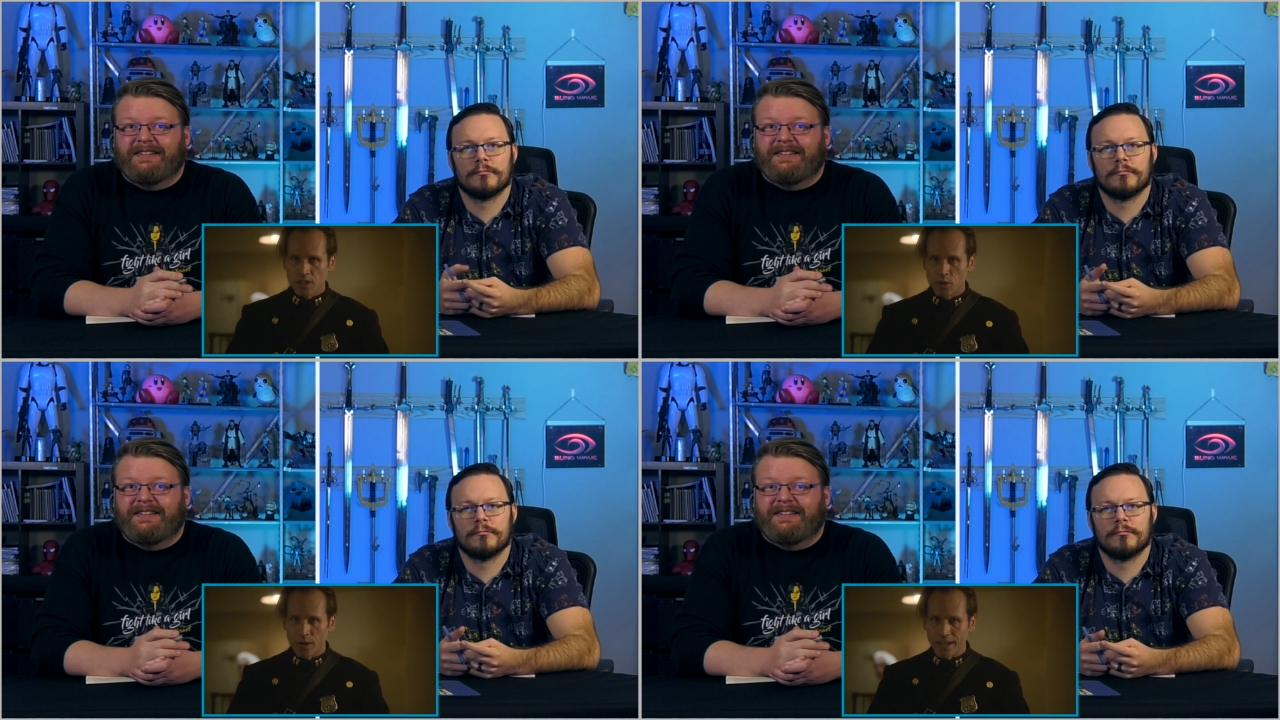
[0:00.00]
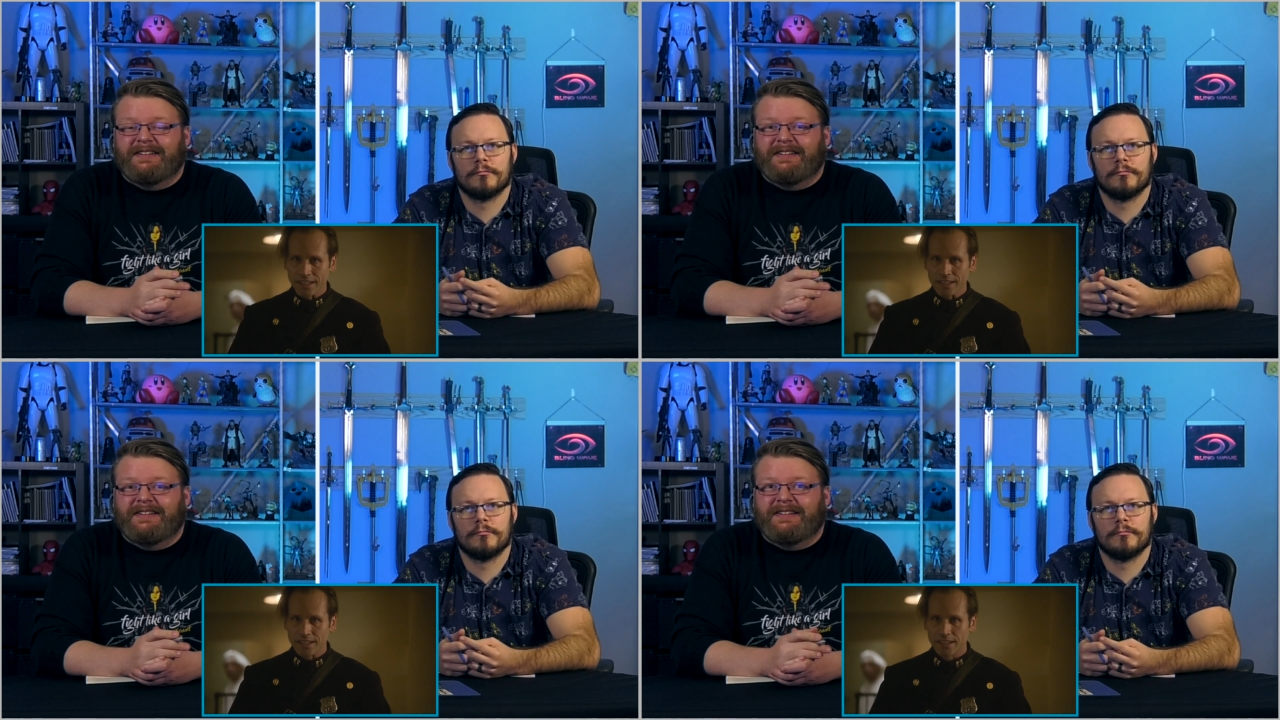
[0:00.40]

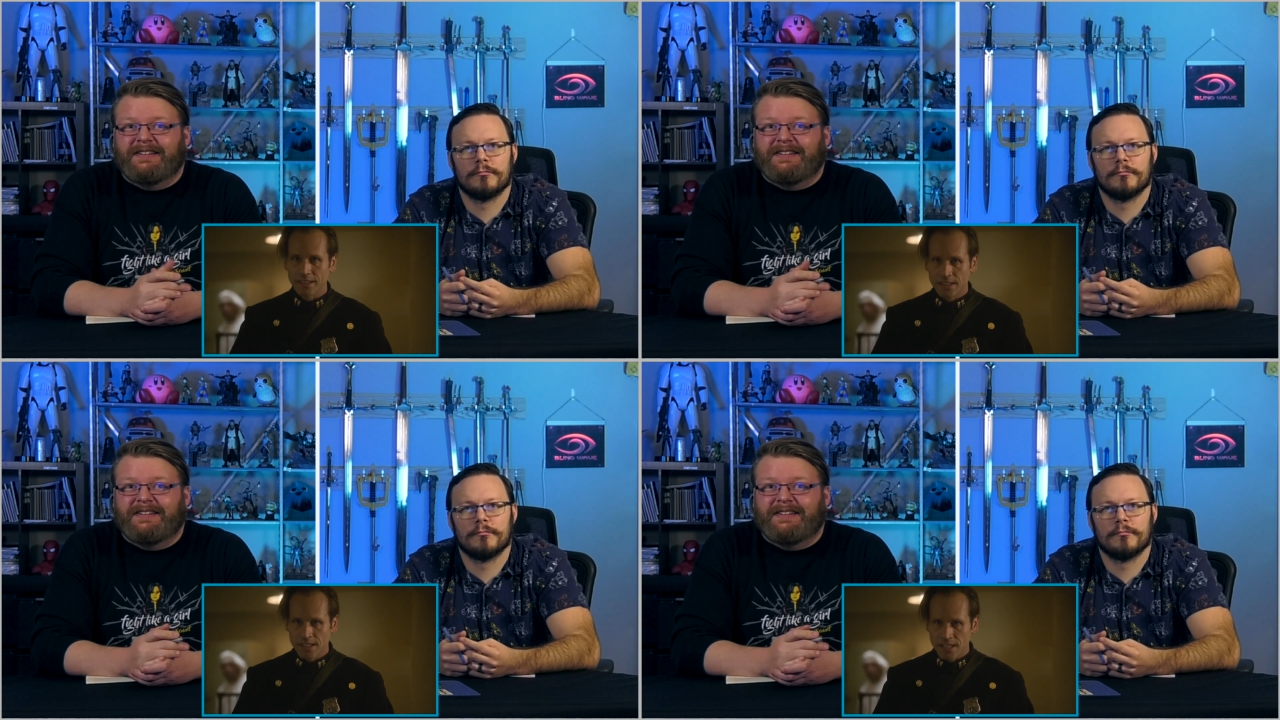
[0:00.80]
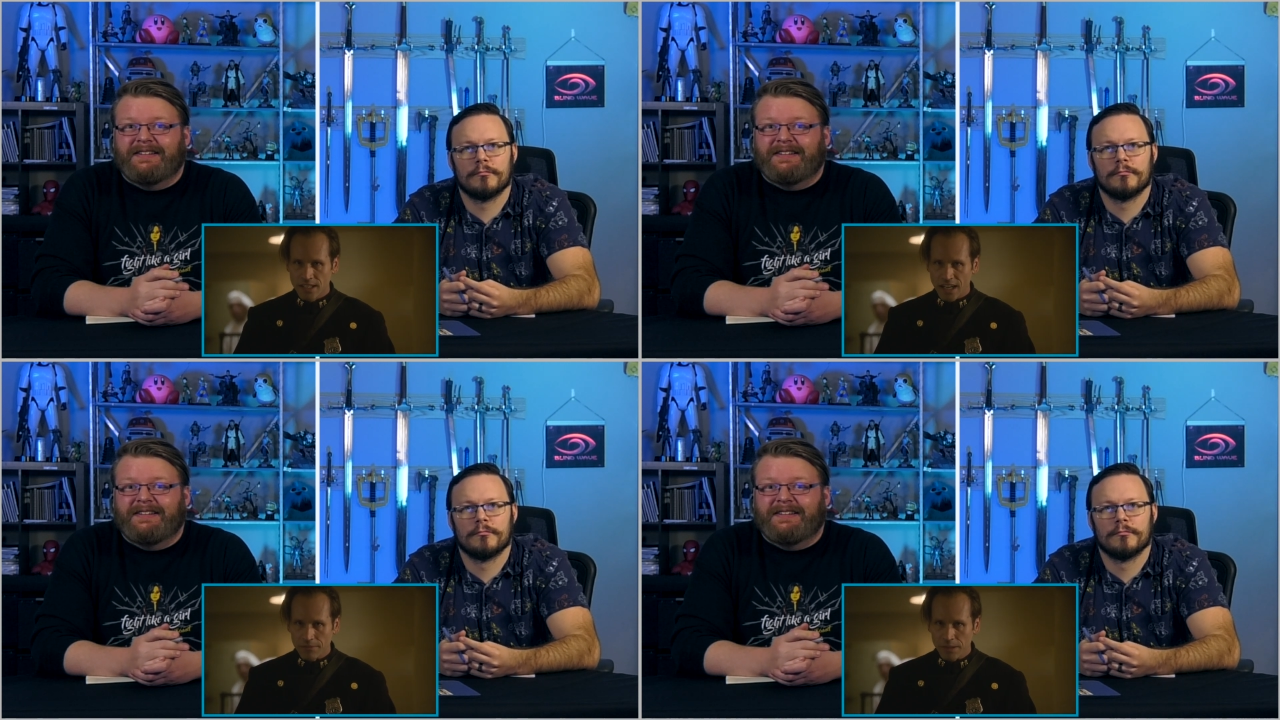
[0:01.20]
Speaker 1: Craig,
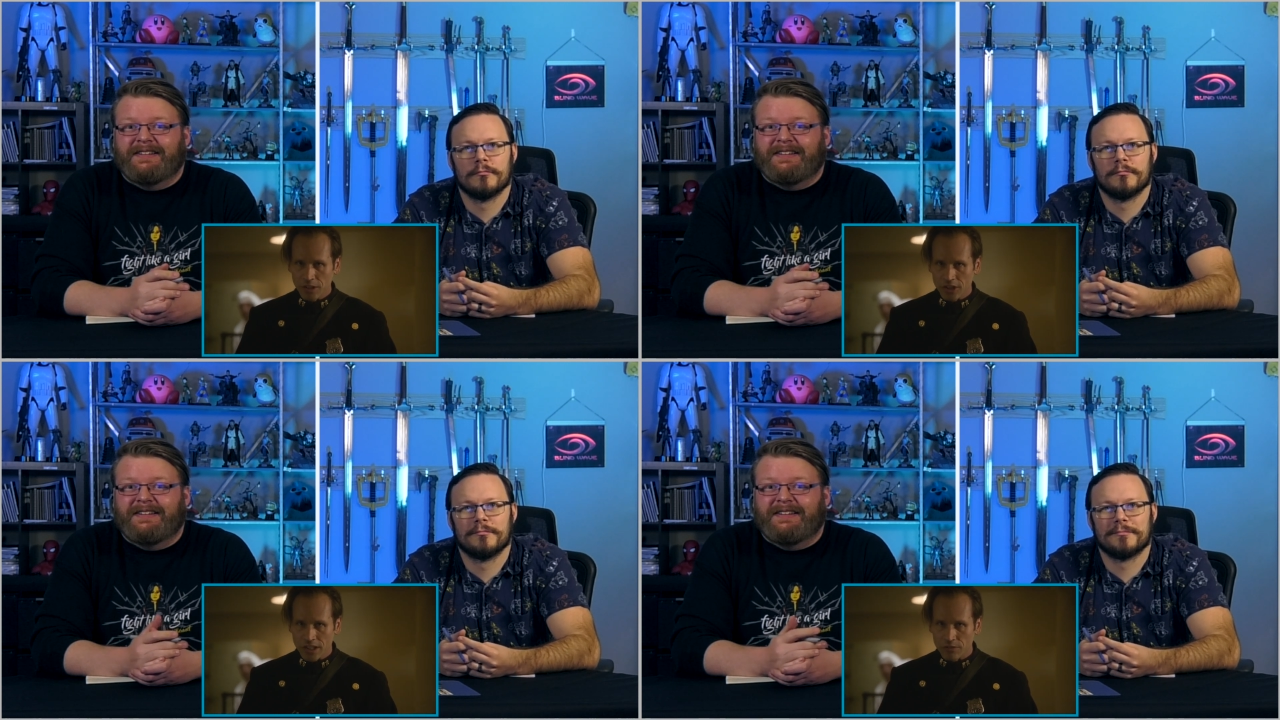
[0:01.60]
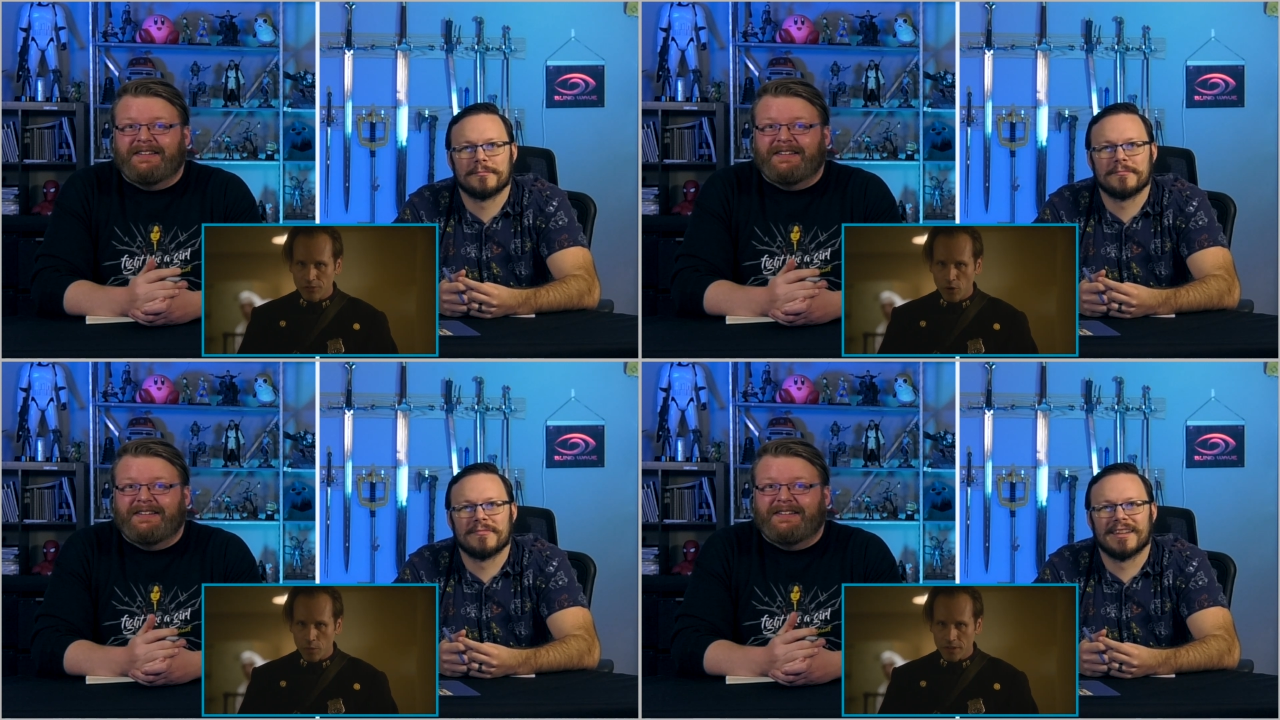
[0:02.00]
I've been looking
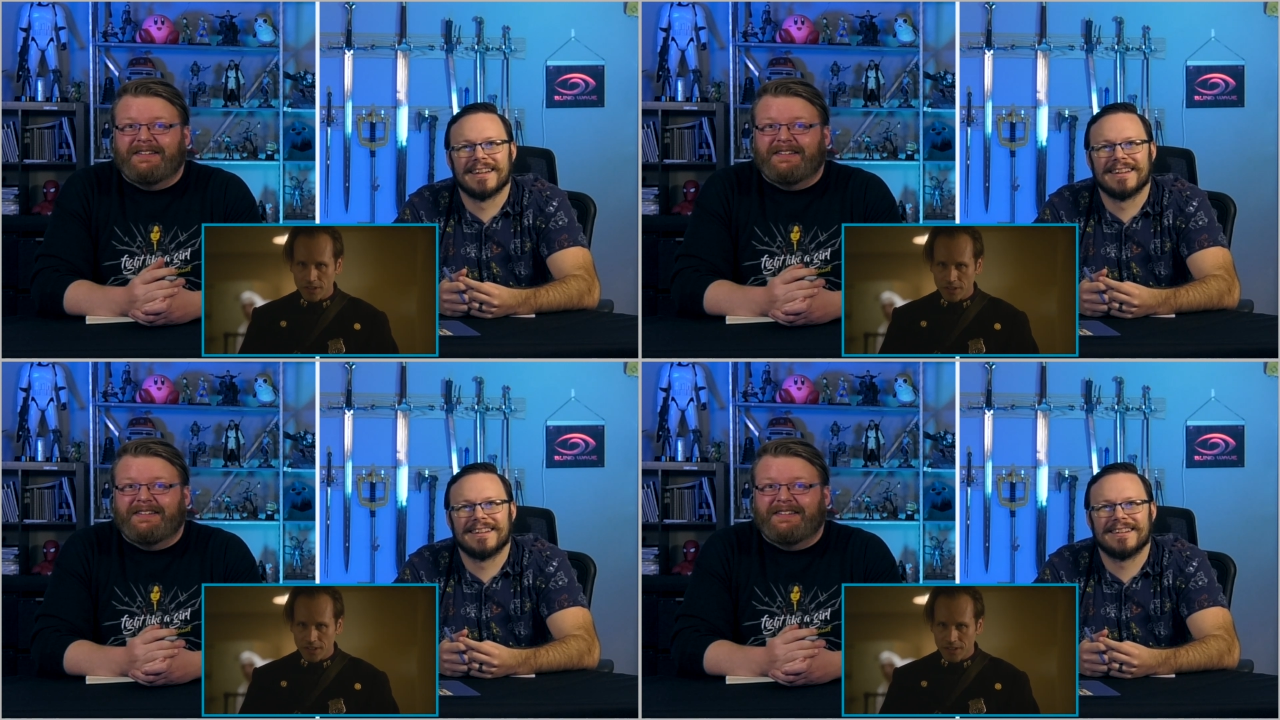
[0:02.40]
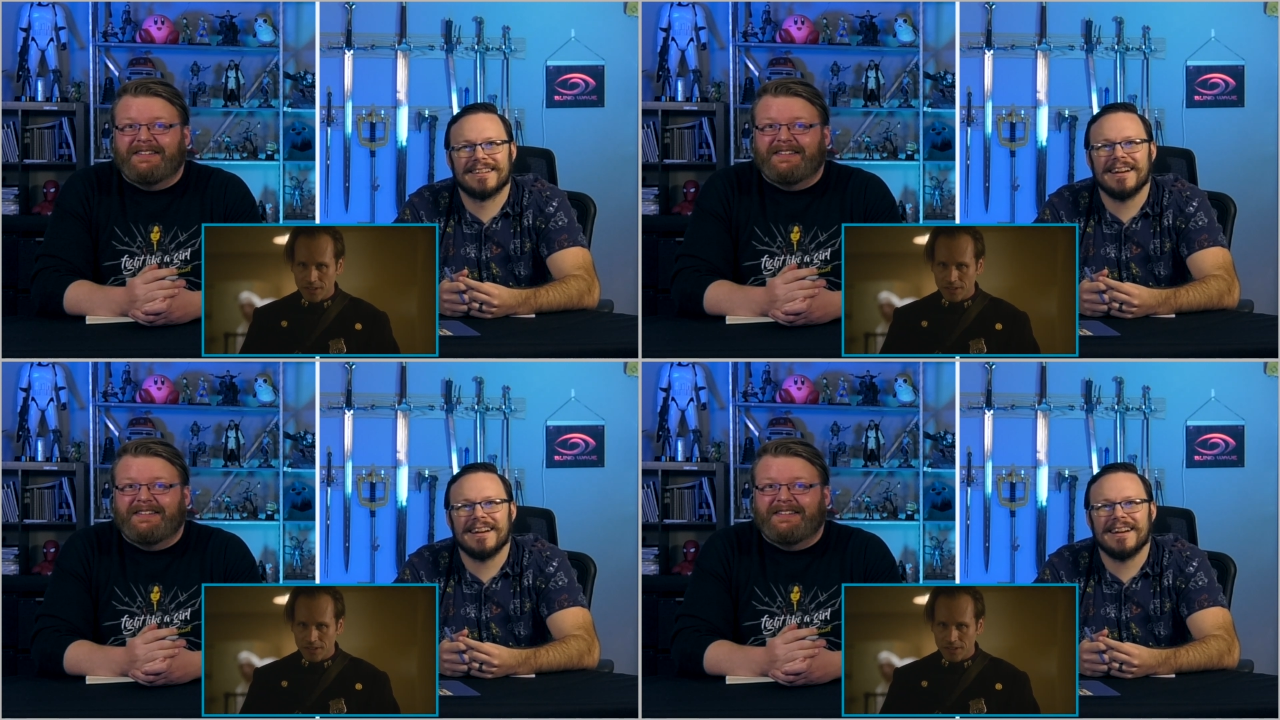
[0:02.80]
forward to this.